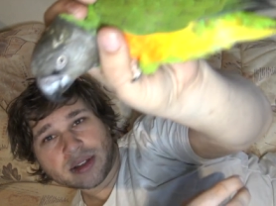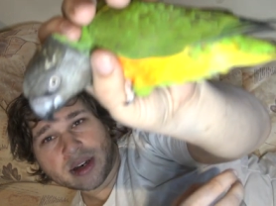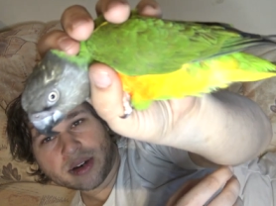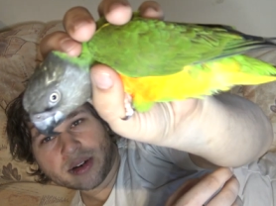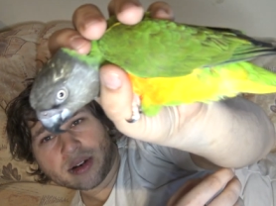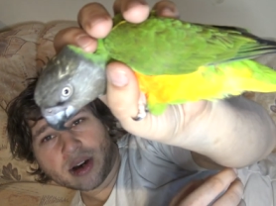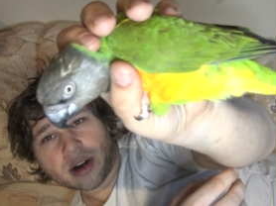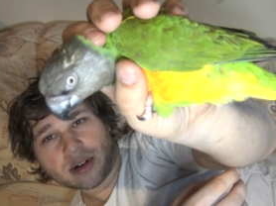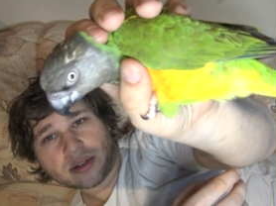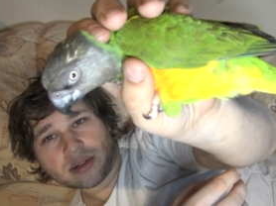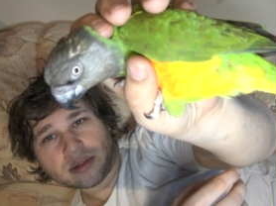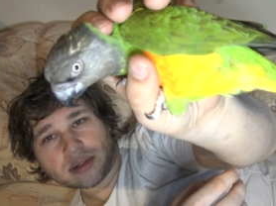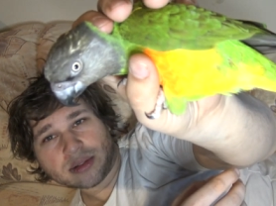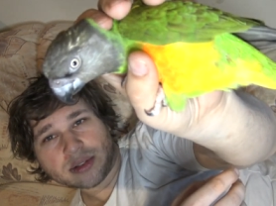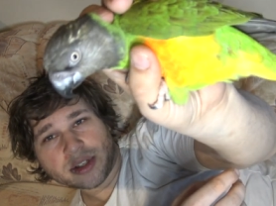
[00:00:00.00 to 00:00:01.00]
there you go.
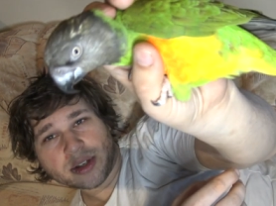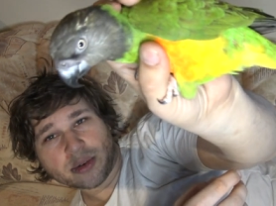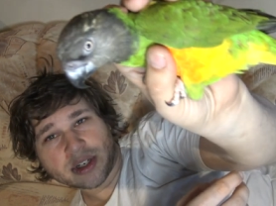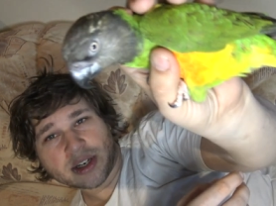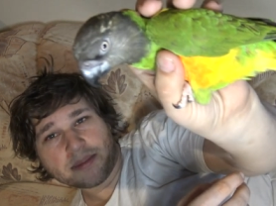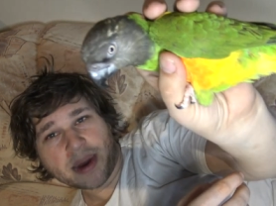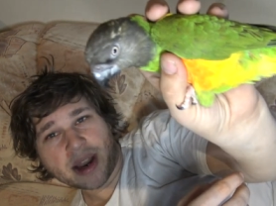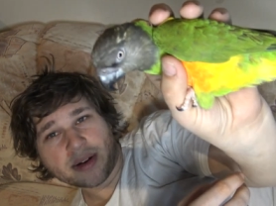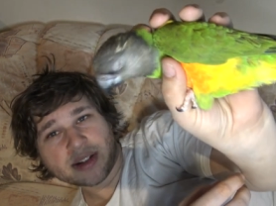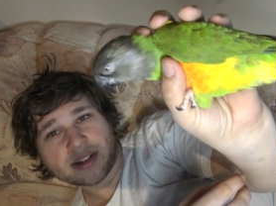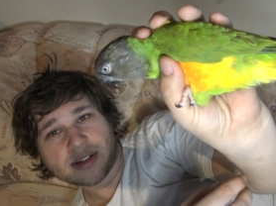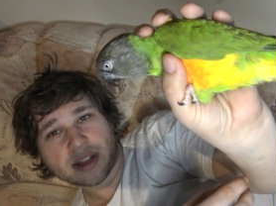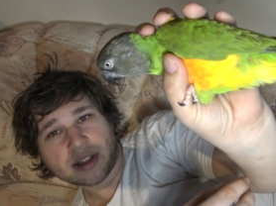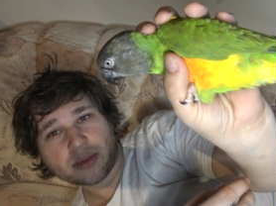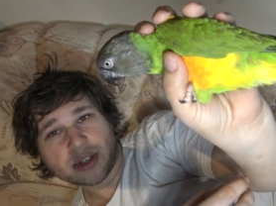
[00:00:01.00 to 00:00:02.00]
Do you want a parrot
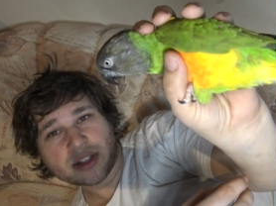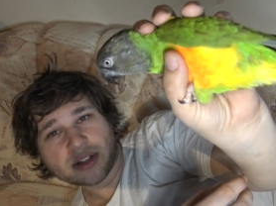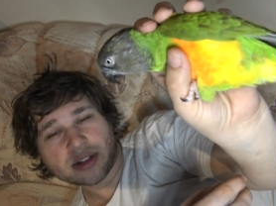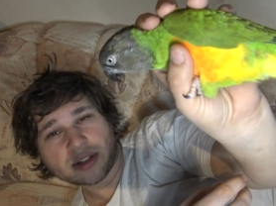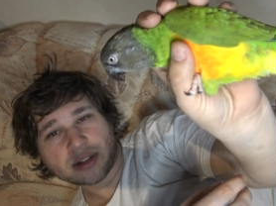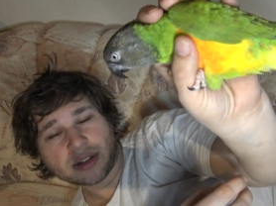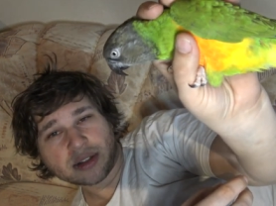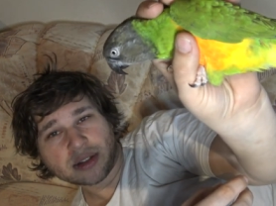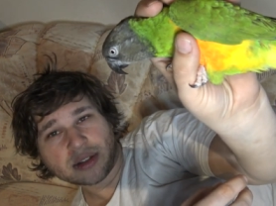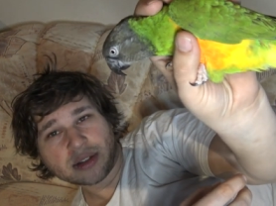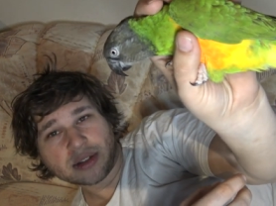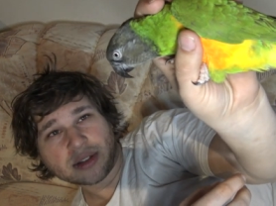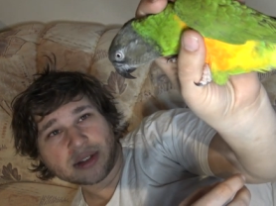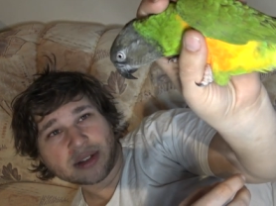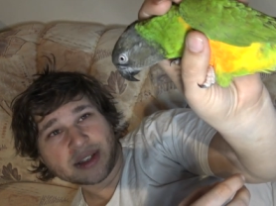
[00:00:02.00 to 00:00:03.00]
sandwich?
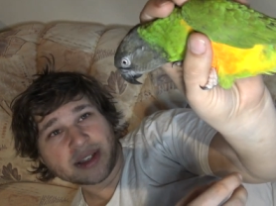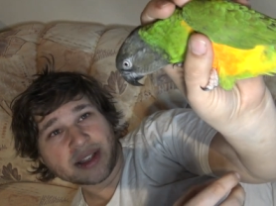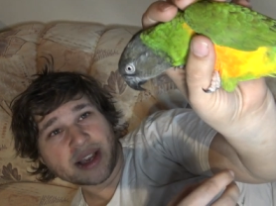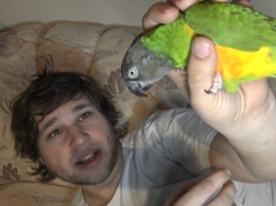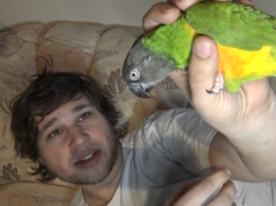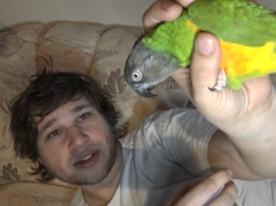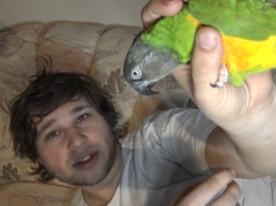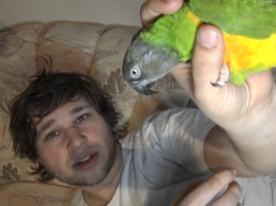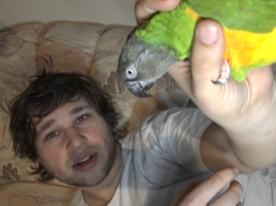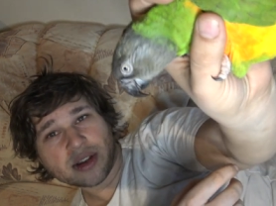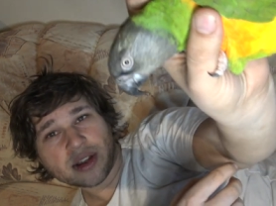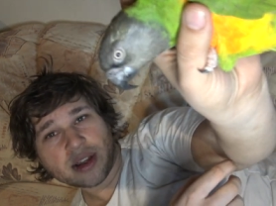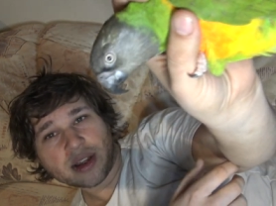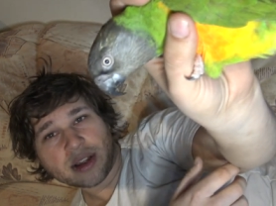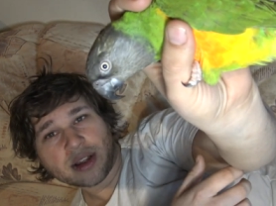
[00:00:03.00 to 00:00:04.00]
Yes.
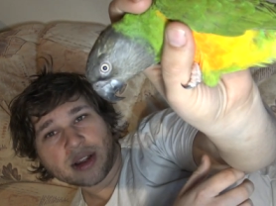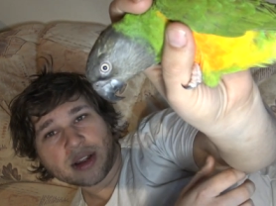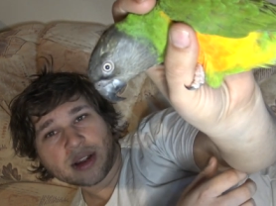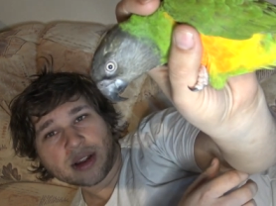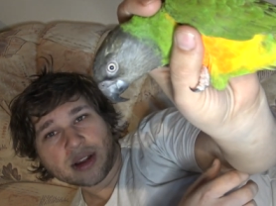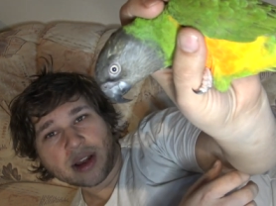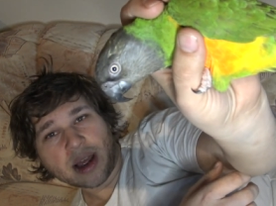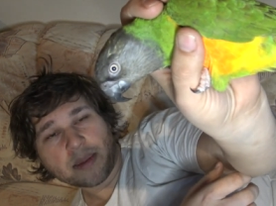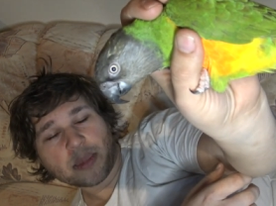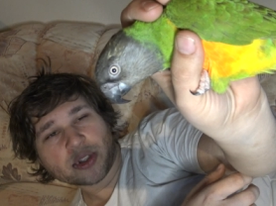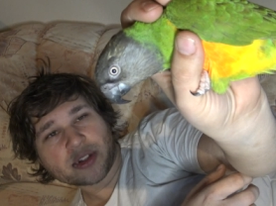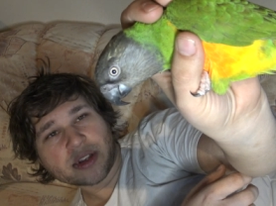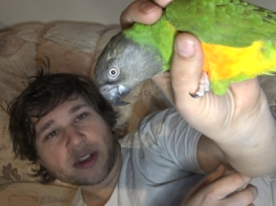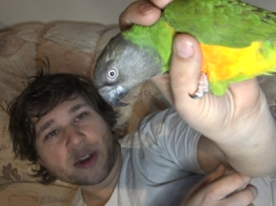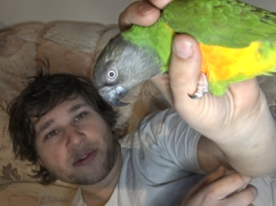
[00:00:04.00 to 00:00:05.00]
I'm
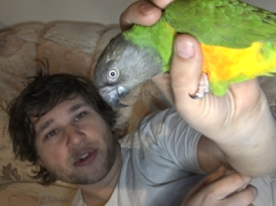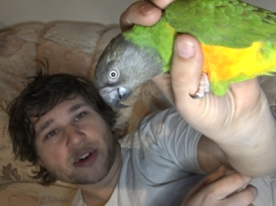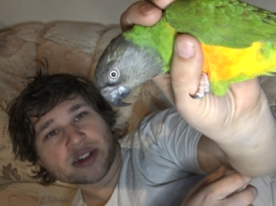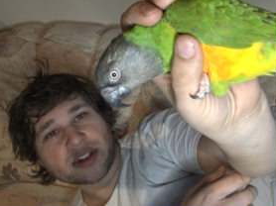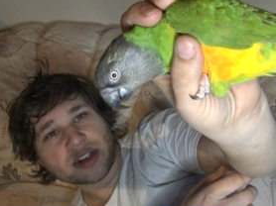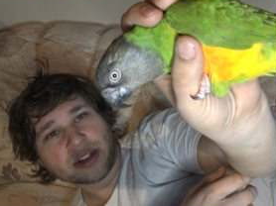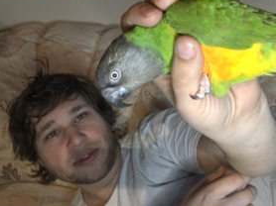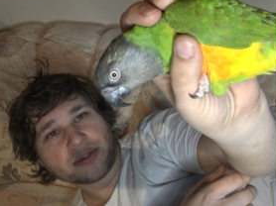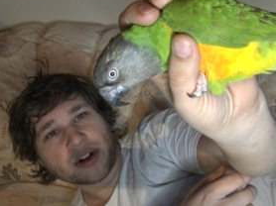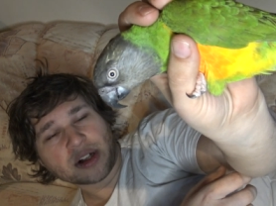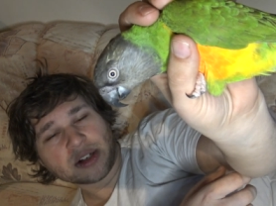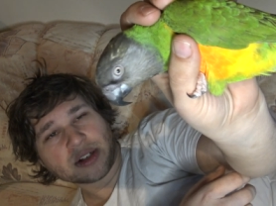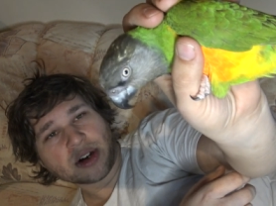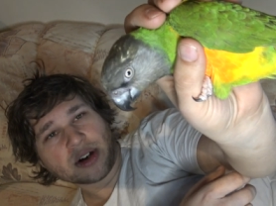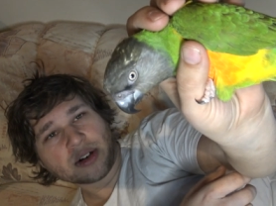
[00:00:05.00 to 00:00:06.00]
putting you for sale,
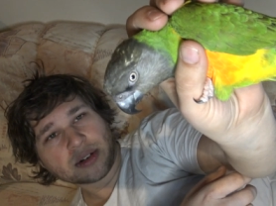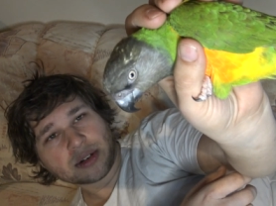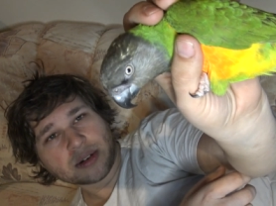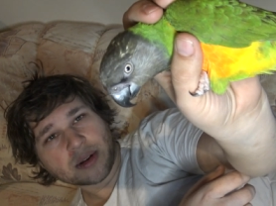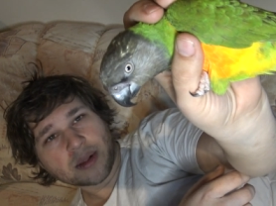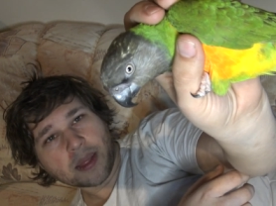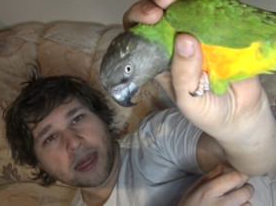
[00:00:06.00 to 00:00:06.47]
Falco.